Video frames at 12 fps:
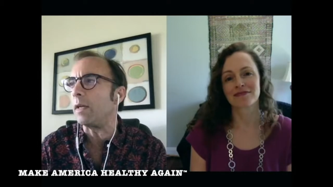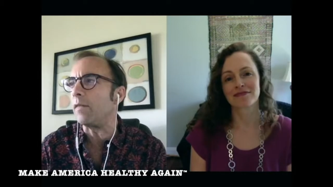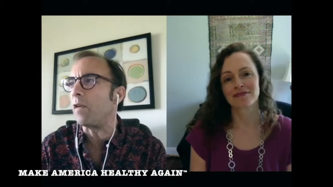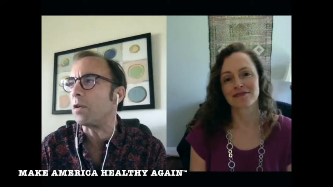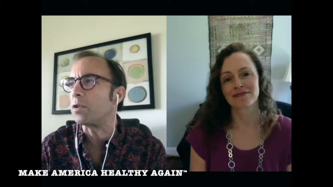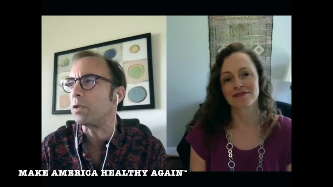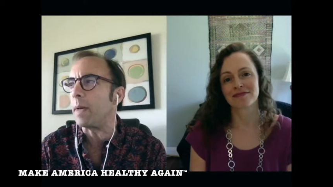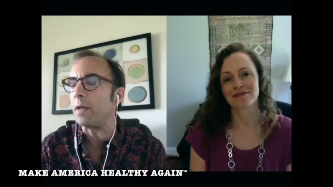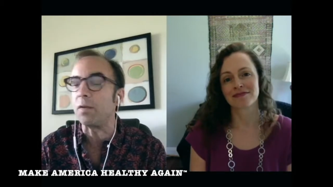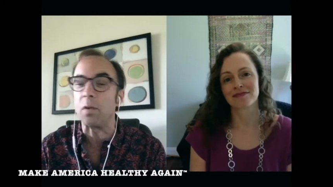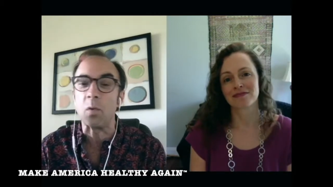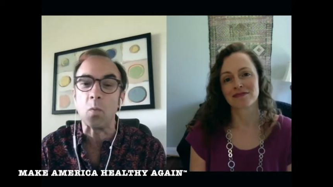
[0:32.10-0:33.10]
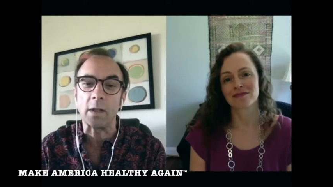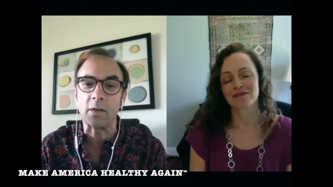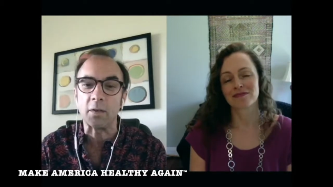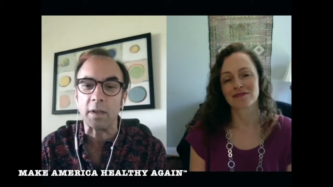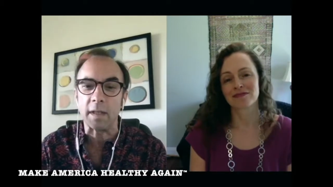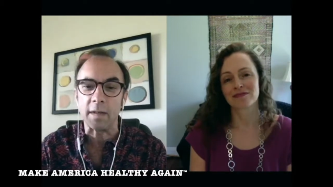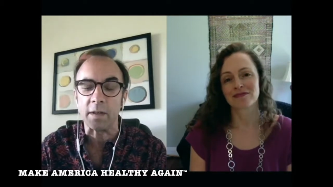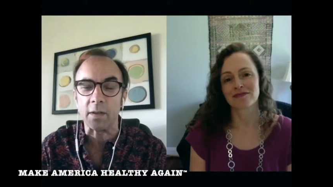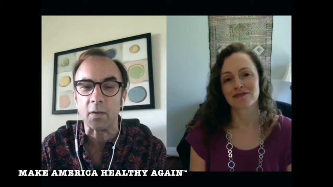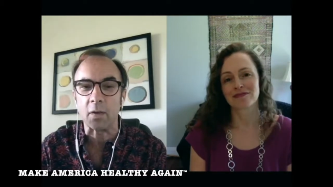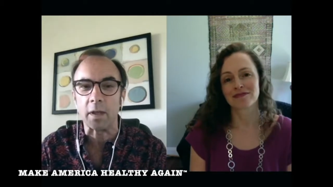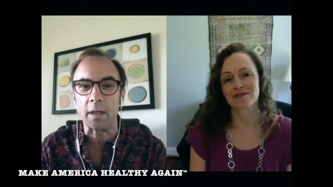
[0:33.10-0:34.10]
Speaker 1: and functional medicine. What's the
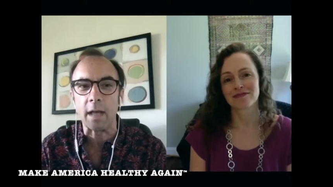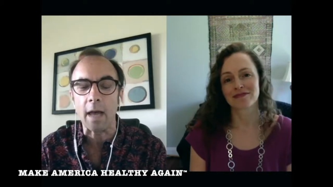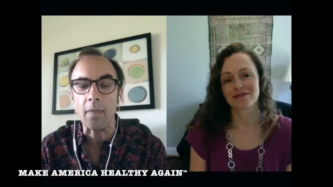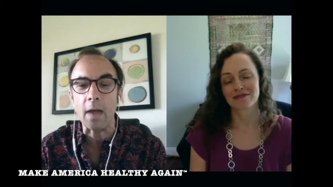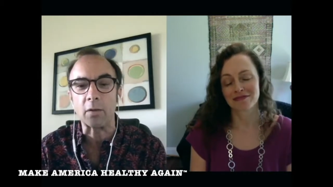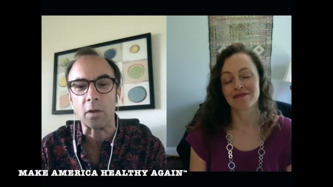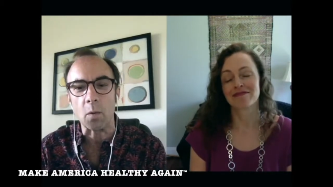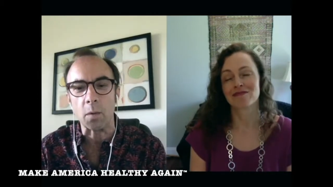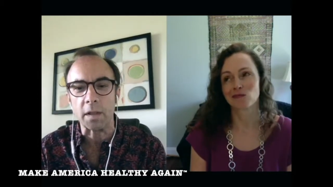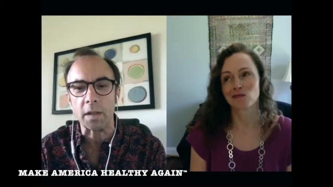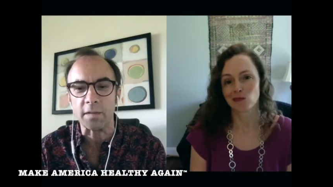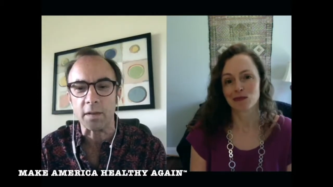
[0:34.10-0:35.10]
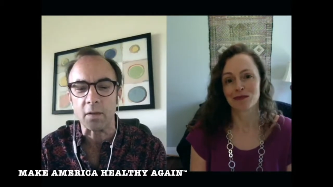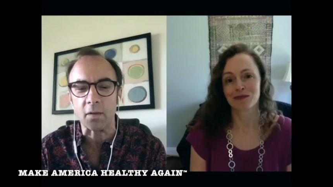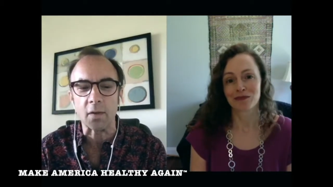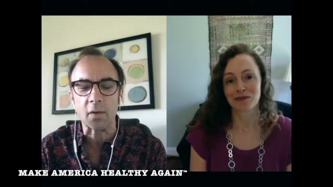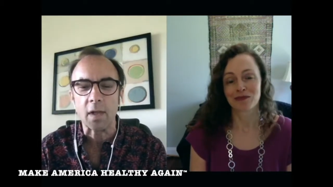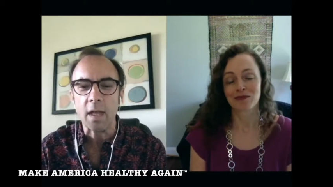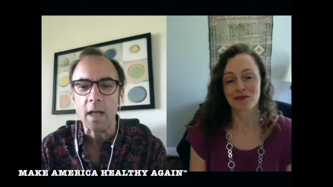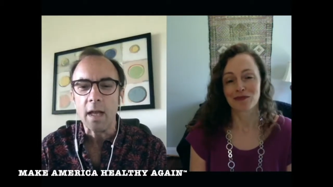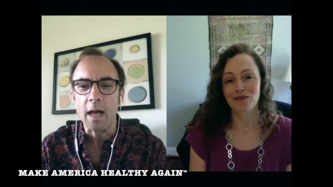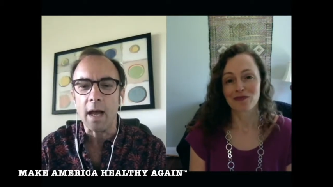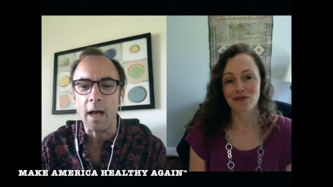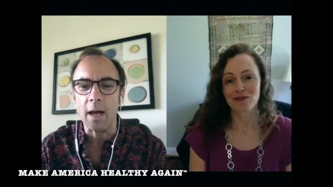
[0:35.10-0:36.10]
difference? And I'd like to know what the difference is.
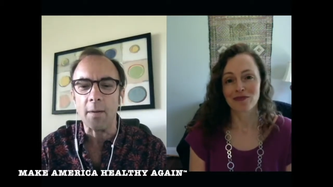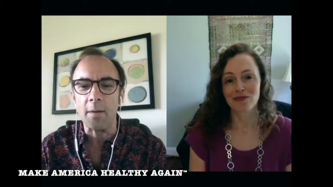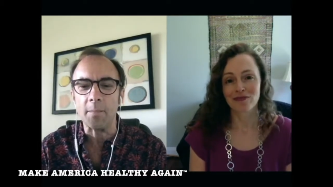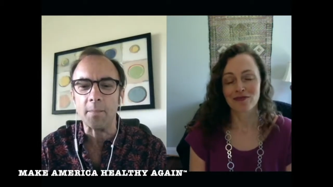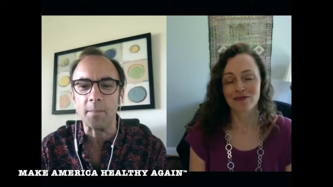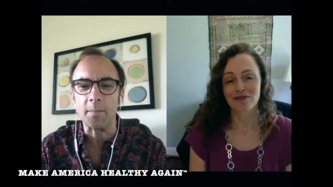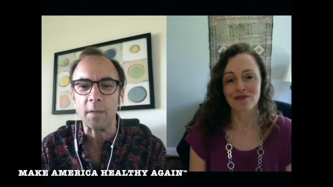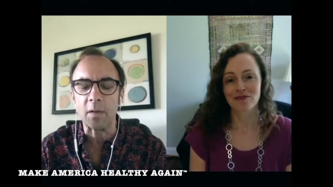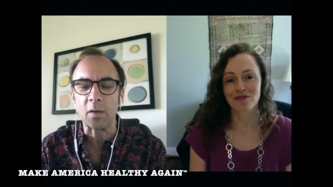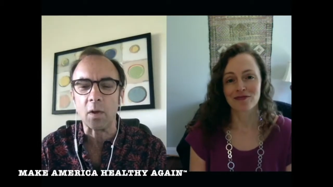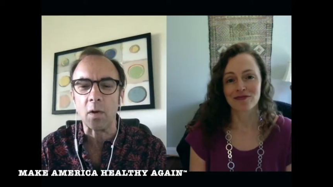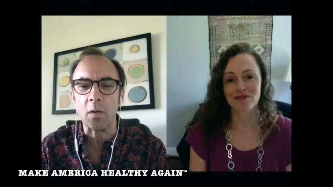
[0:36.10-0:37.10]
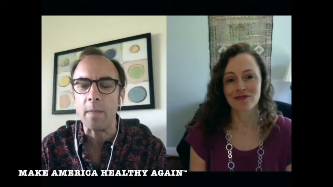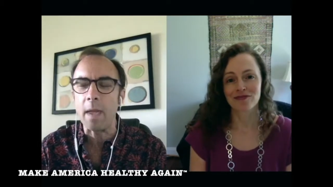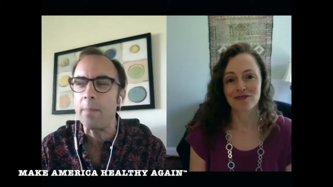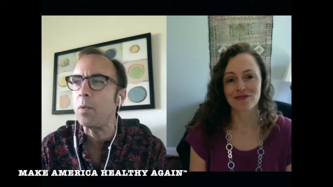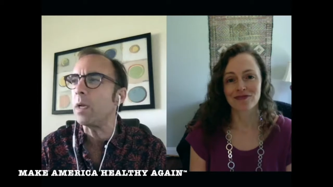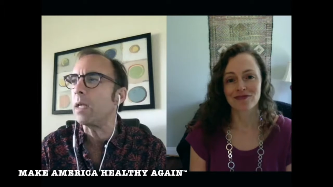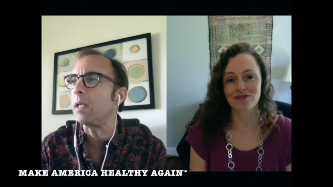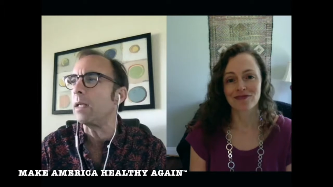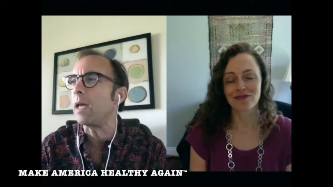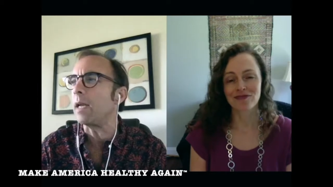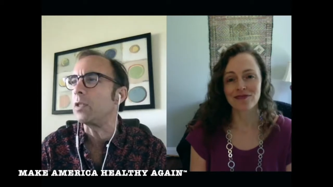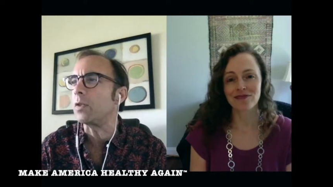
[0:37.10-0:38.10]
Um, so maybe we can
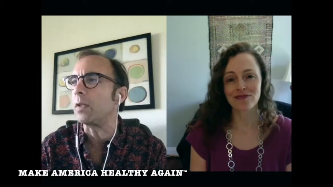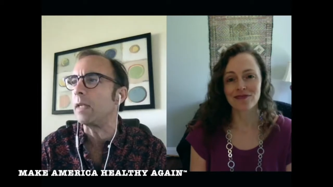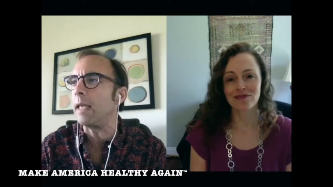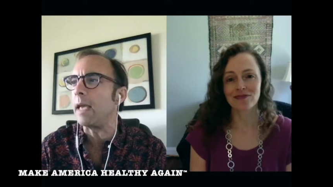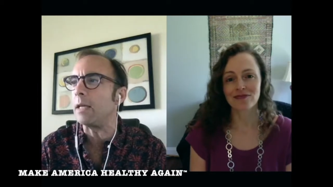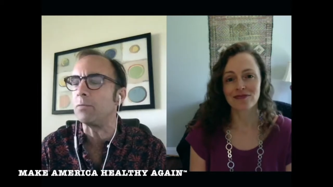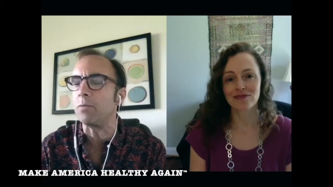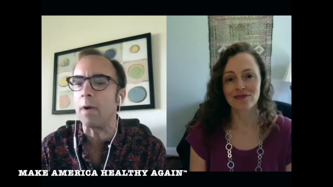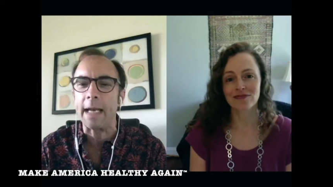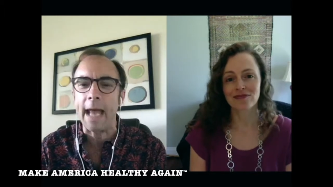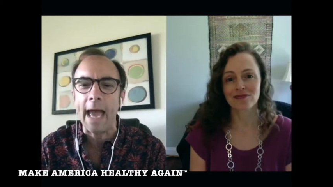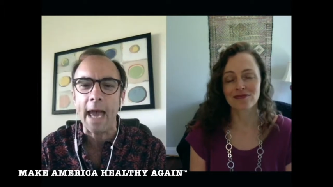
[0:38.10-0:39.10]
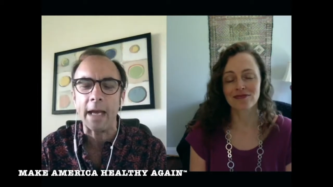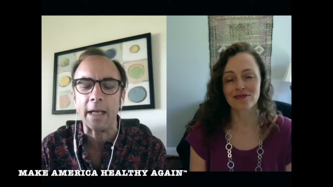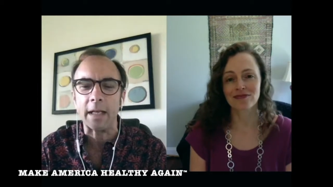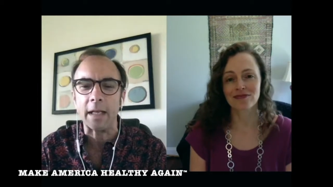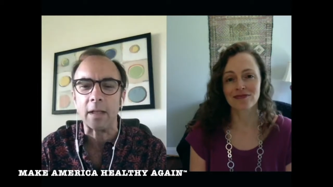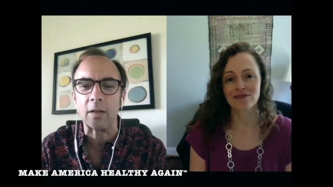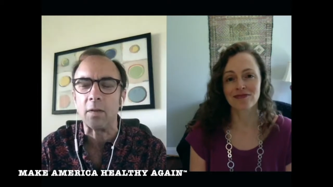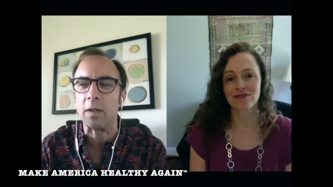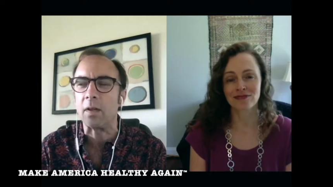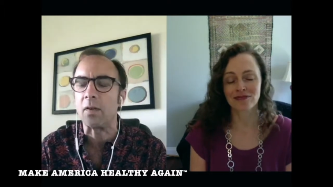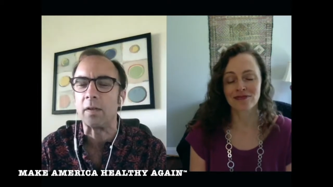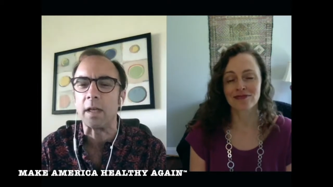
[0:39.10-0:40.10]
kind of just get right at it into the
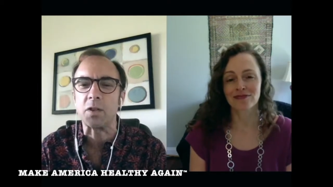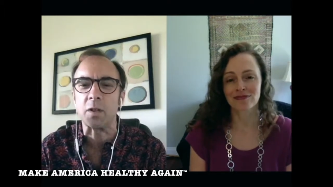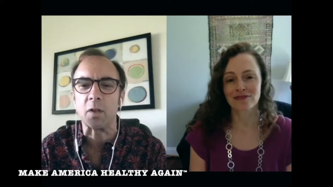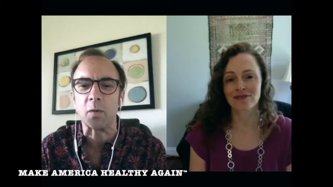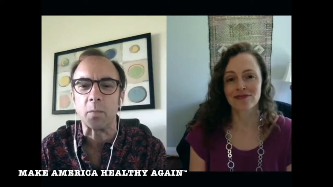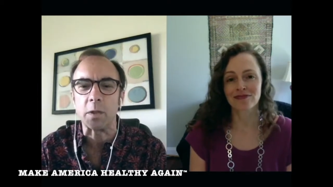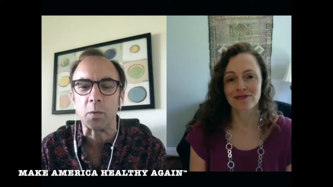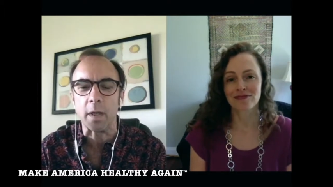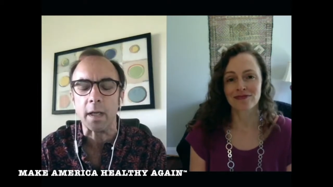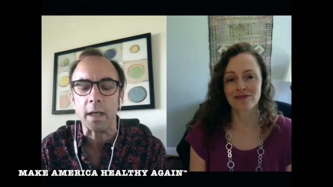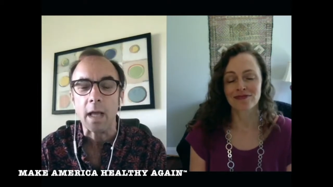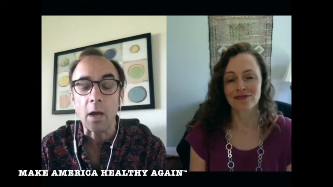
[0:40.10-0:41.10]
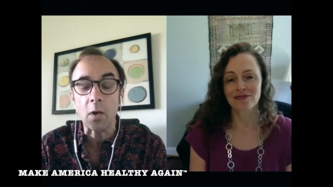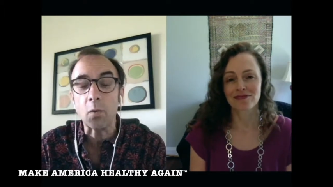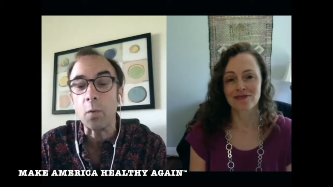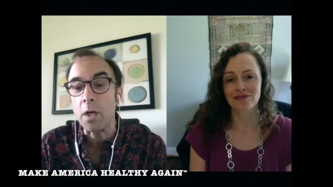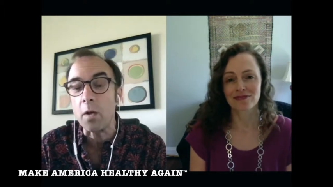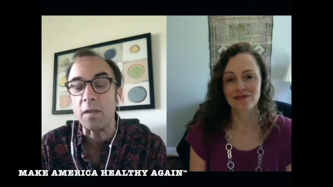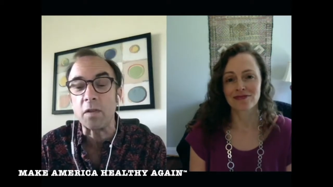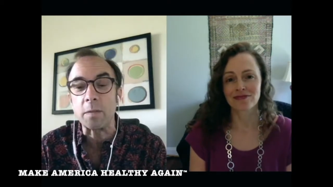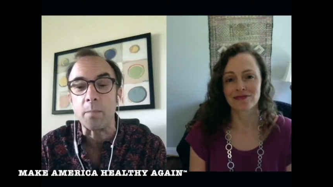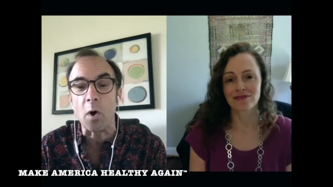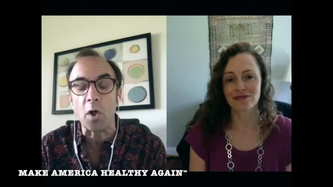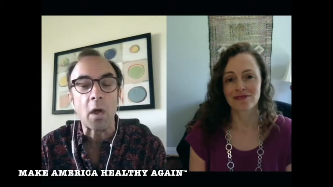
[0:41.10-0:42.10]
distinctions between, because we know that they're
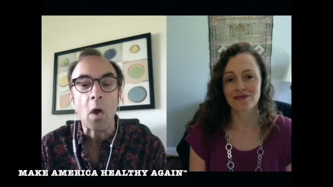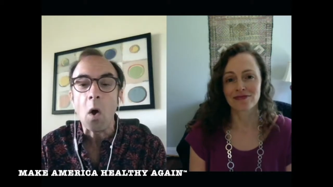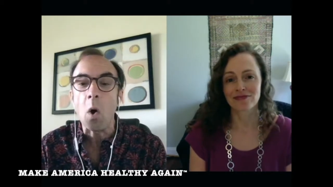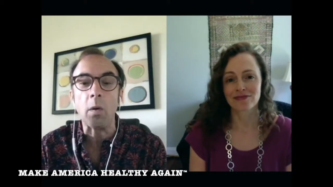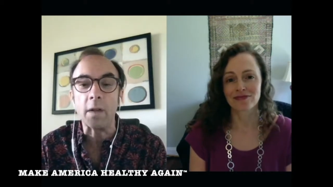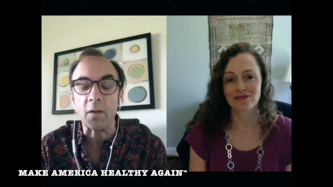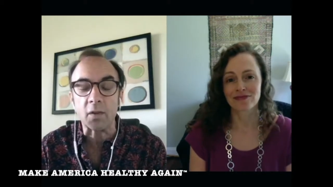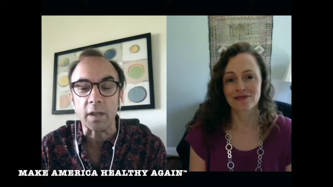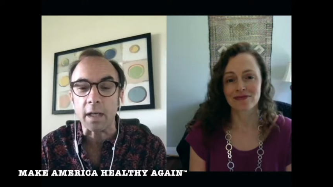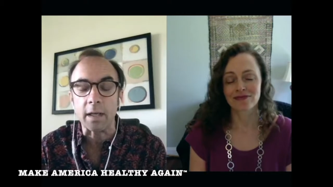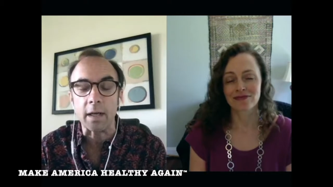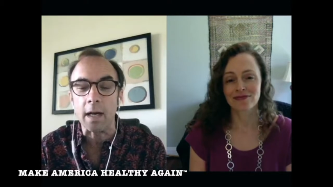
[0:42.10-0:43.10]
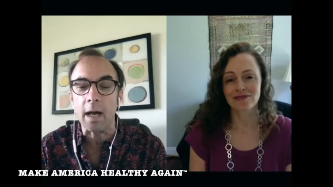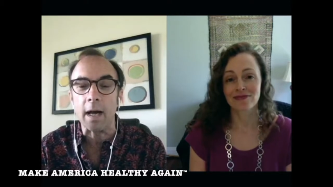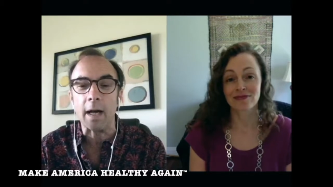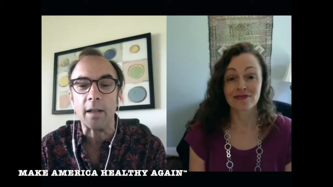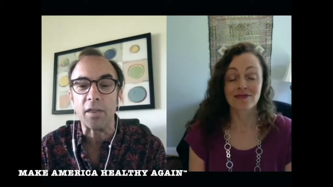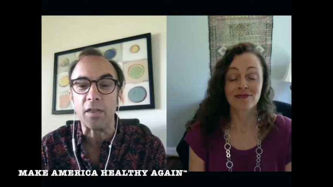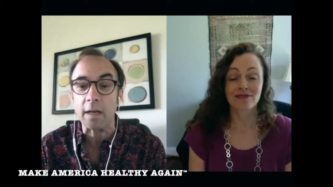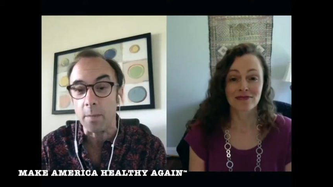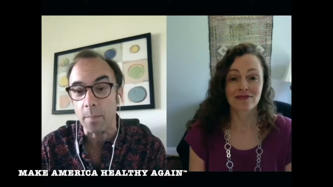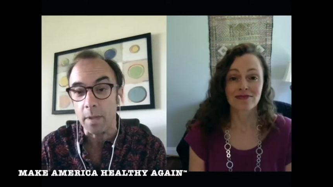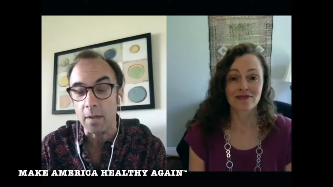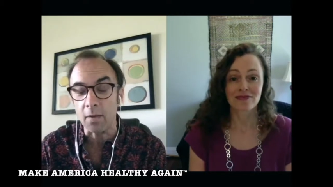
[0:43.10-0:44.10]
both holistic uh,
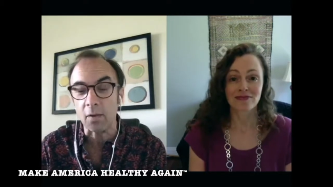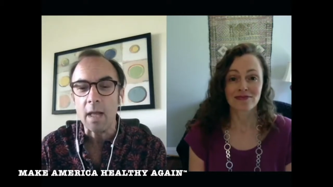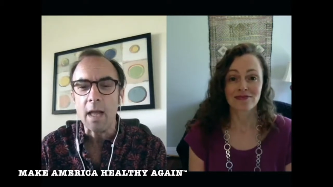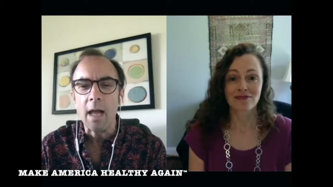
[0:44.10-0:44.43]
therapies.